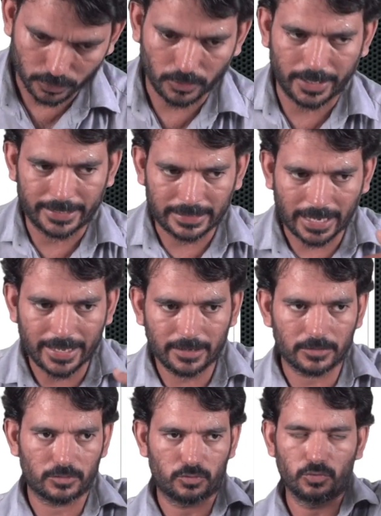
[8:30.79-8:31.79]
So
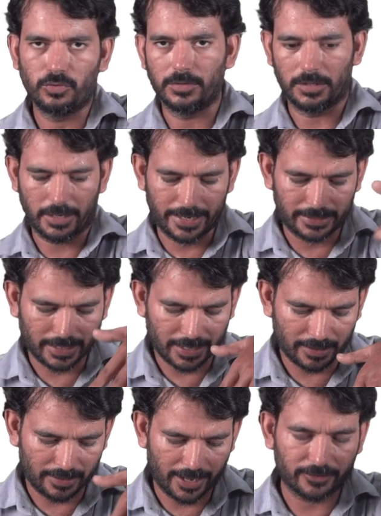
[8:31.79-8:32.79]
entire
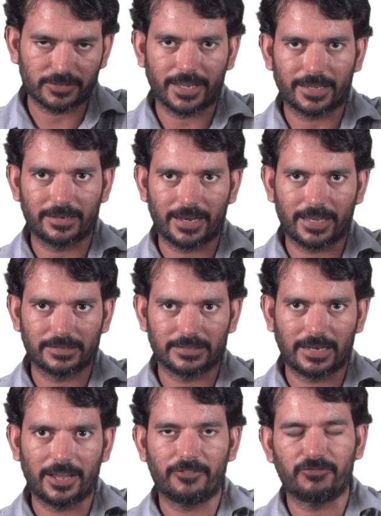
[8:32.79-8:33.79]
life cycle
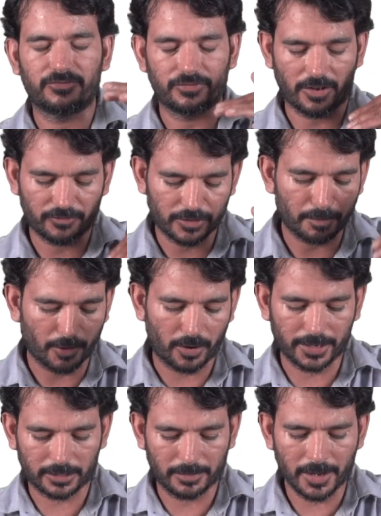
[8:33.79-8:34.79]
life of the
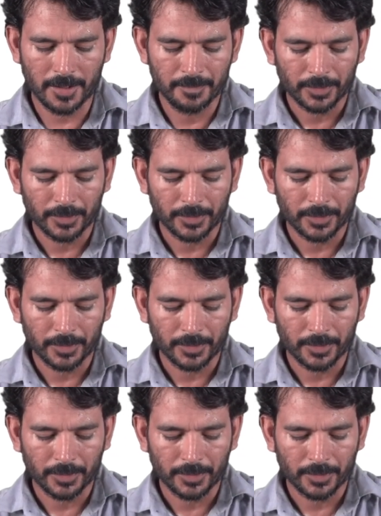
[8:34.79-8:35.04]
product may